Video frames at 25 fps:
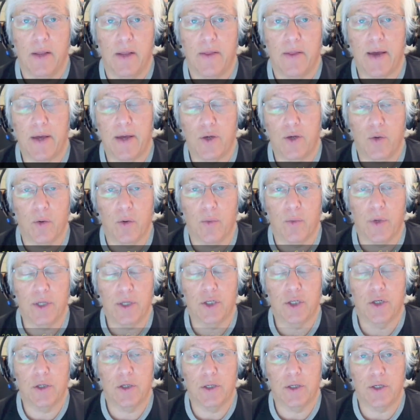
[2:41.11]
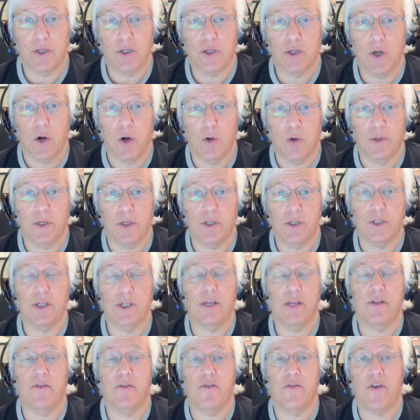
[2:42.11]
that you originally sold and
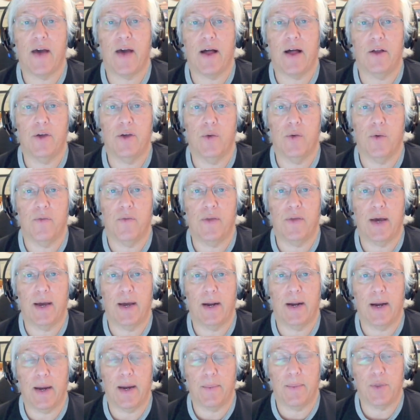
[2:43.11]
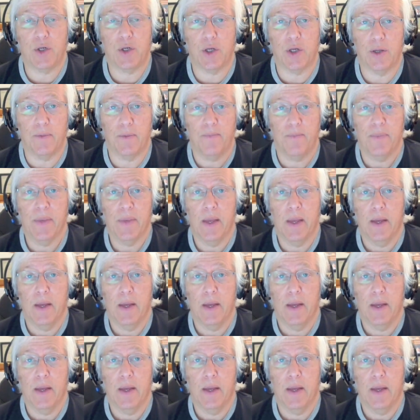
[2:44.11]
see the value of that option